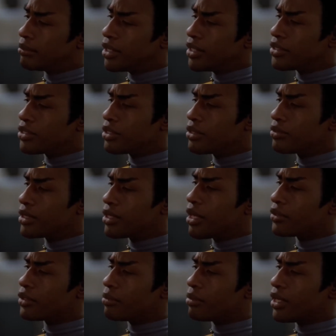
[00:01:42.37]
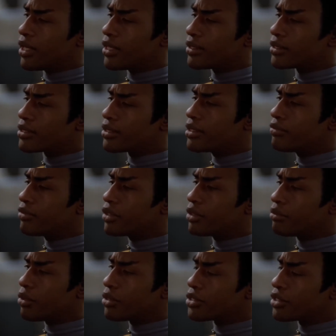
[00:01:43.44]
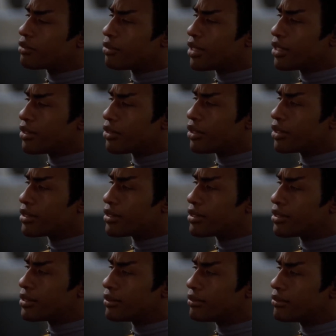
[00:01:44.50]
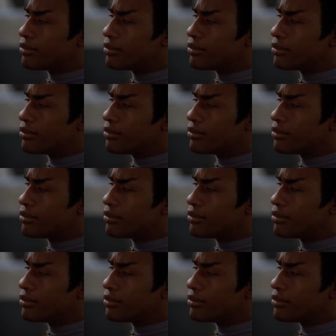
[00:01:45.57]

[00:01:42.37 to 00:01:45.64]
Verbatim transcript: My children occupy a significant portion of my thoughts,